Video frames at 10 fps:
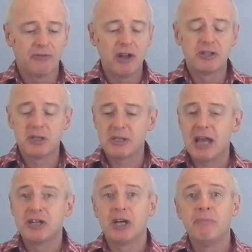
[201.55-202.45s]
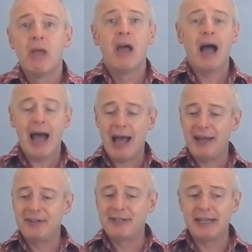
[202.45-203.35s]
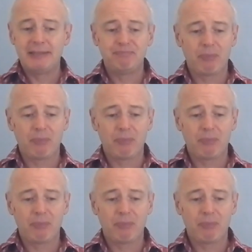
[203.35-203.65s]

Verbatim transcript: front and centre, and